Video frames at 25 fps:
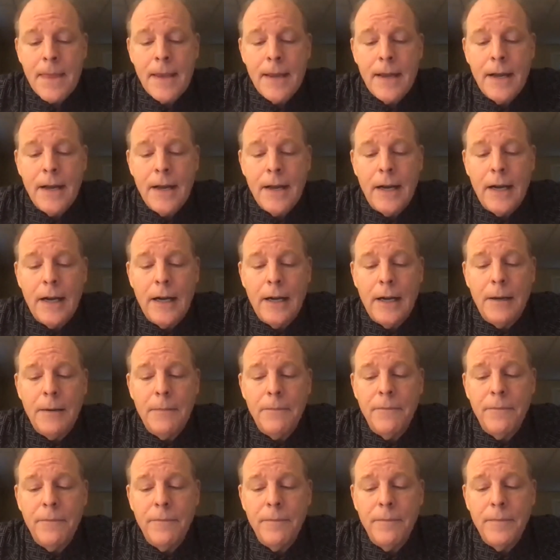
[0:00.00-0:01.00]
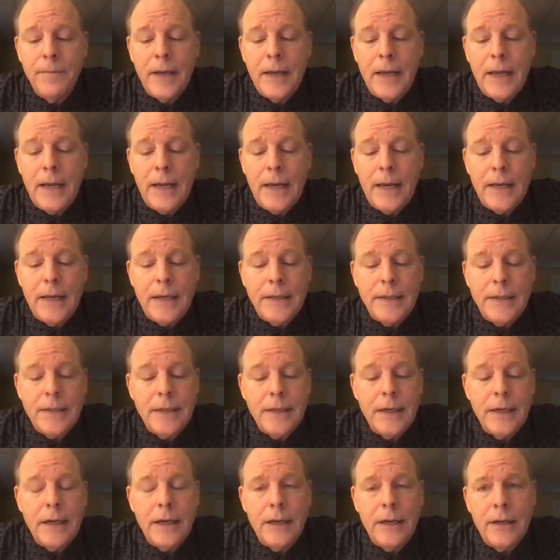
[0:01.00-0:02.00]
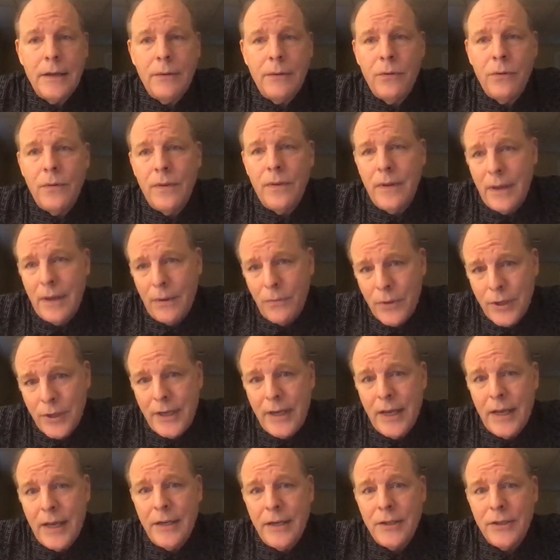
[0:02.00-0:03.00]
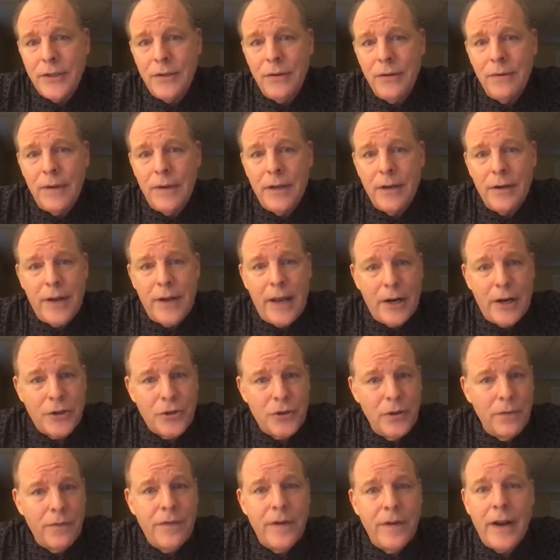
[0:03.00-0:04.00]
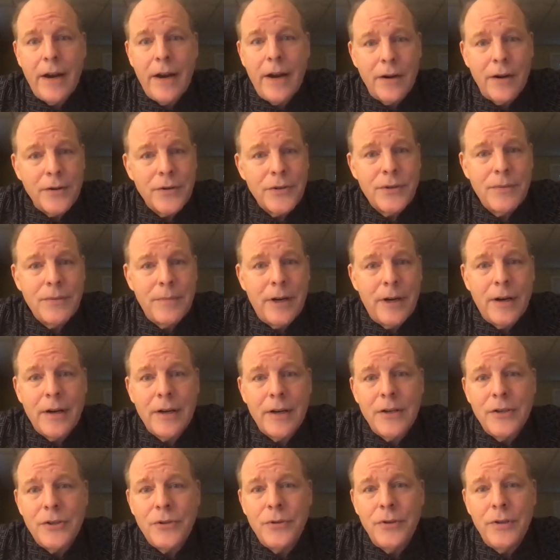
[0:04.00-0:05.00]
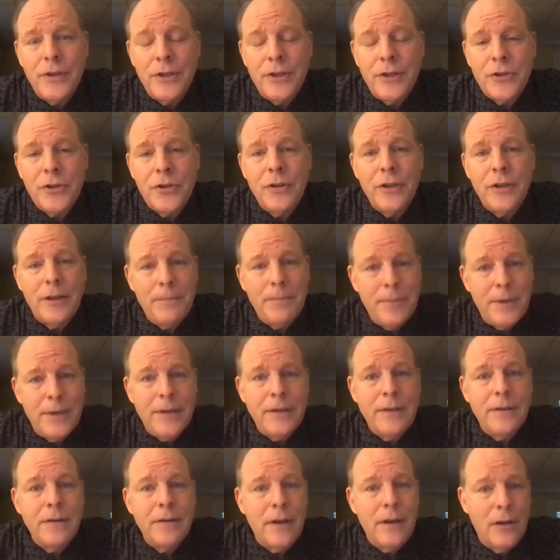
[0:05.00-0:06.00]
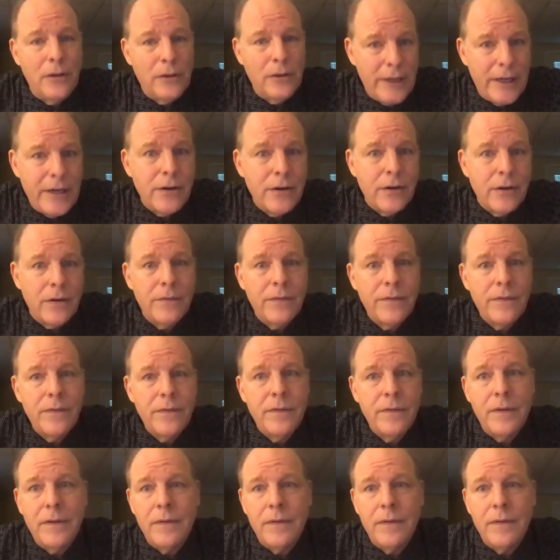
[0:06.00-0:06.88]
Then when you get into international affairs, America's traditionally been a leader of